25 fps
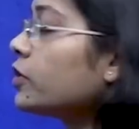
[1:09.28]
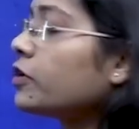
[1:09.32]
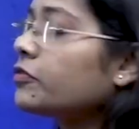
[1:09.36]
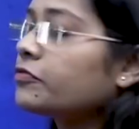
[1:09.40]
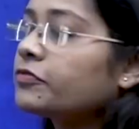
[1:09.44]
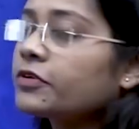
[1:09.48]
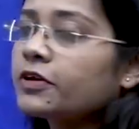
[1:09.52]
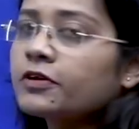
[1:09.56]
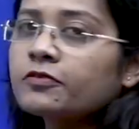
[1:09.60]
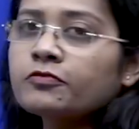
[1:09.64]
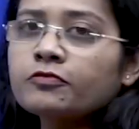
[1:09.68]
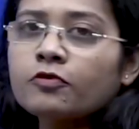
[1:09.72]
the
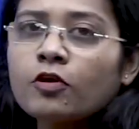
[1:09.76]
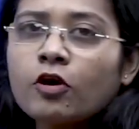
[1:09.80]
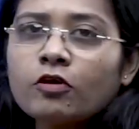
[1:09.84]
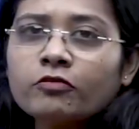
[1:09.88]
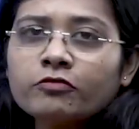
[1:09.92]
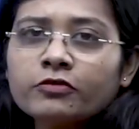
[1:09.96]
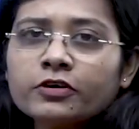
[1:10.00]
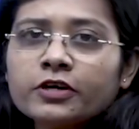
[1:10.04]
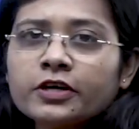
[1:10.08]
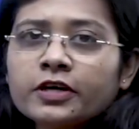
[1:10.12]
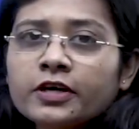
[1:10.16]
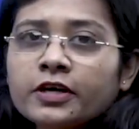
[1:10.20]
way
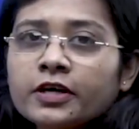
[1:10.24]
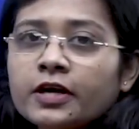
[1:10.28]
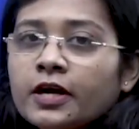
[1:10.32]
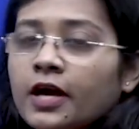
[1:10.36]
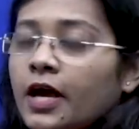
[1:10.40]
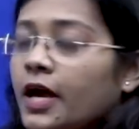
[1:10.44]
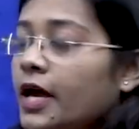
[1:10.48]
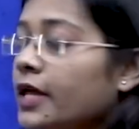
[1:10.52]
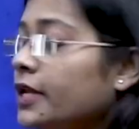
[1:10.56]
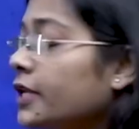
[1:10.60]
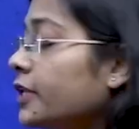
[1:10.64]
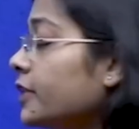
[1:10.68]
forward,
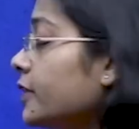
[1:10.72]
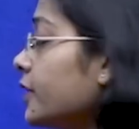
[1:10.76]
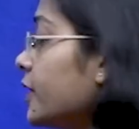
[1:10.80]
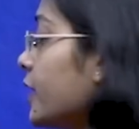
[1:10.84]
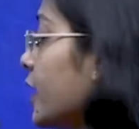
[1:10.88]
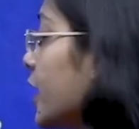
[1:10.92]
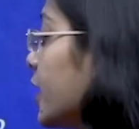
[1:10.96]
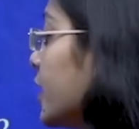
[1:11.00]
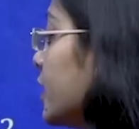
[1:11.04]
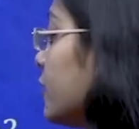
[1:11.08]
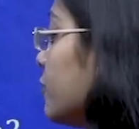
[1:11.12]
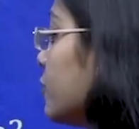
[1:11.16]
and in the
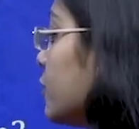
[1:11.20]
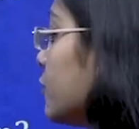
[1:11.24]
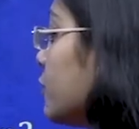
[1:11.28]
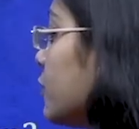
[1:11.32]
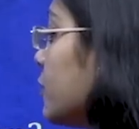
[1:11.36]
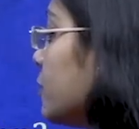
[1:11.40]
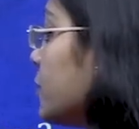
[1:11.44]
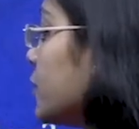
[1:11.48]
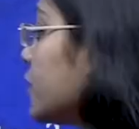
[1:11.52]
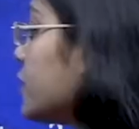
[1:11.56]
end we will